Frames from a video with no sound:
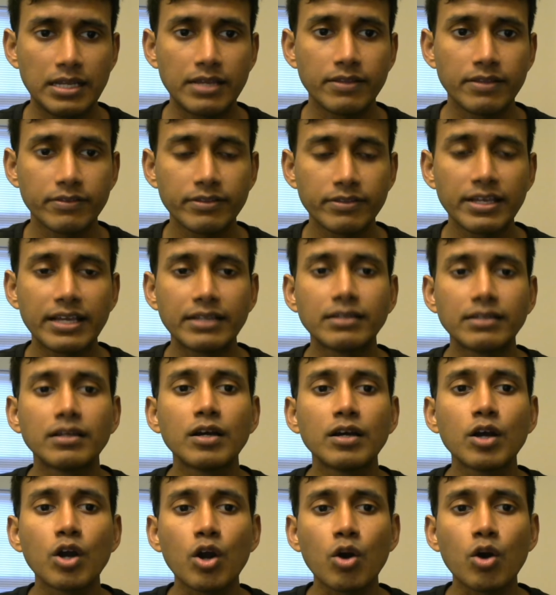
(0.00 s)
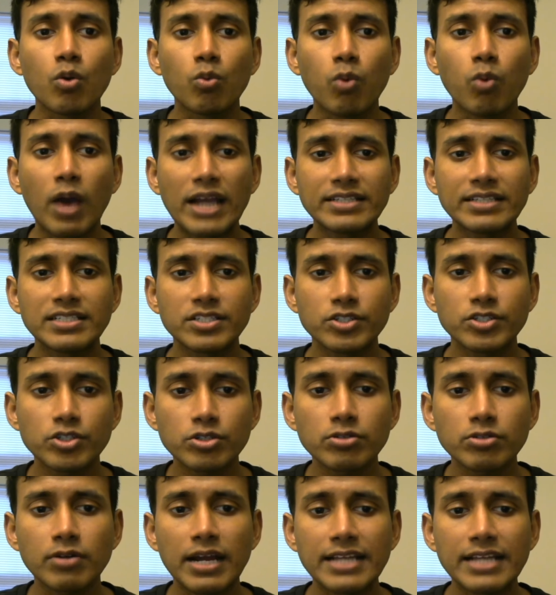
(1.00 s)
then white
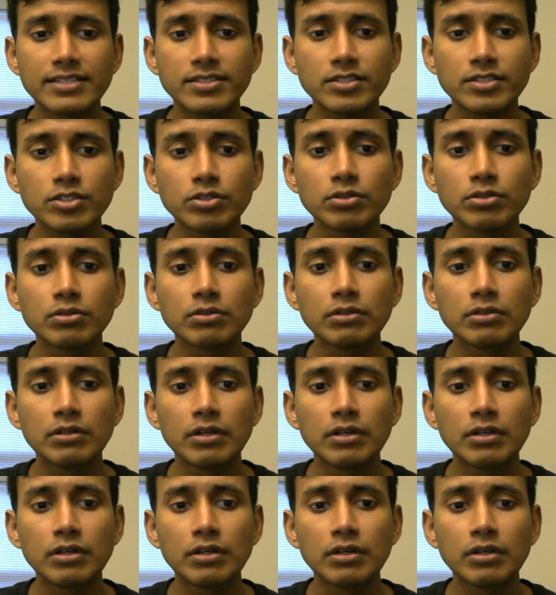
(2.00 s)
tries to